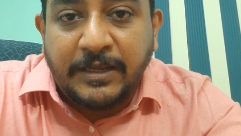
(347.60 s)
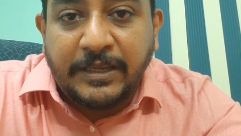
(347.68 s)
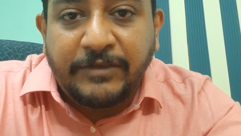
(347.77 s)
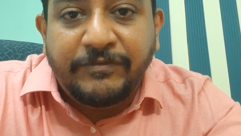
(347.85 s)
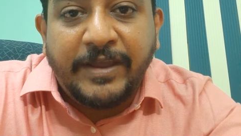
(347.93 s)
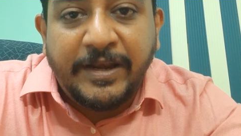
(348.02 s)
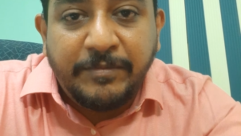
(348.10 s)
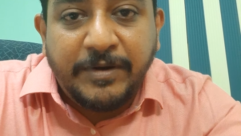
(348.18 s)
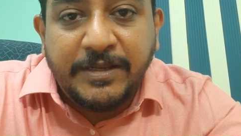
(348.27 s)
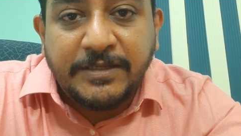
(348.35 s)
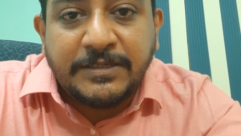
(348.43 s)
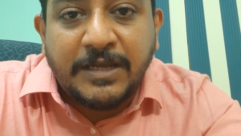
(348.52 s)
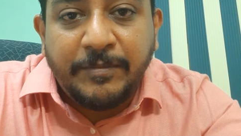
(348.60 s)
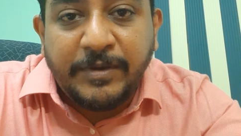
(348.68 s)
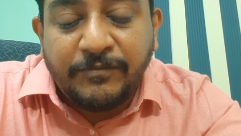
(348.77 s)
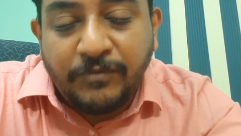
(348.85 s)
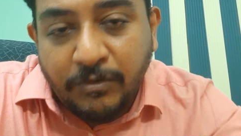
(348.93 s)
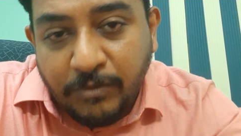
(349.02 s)
if anybody is
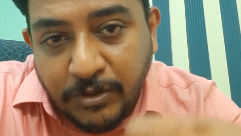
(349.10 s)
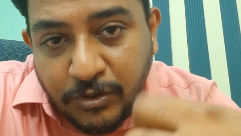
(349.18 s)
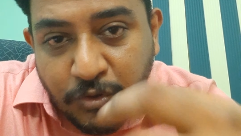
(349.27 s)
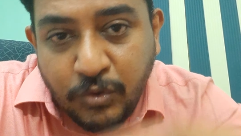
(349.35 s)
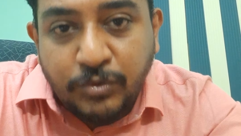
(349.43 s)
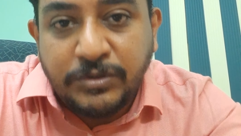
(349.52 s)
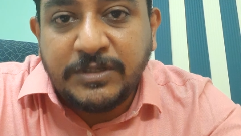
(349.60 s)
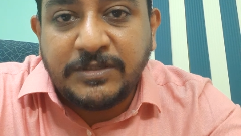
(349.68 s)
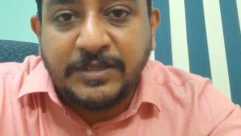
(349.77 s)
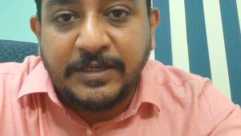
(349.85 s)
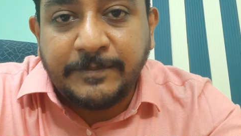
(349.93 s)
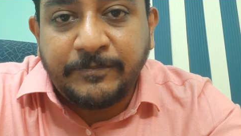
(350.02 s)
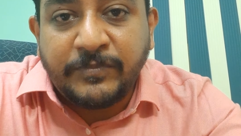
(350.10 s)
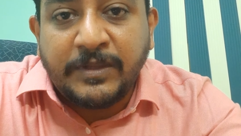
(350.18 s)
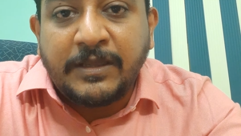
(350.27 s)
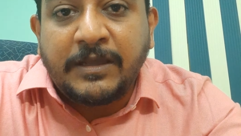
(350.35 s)
coming forward to do this thing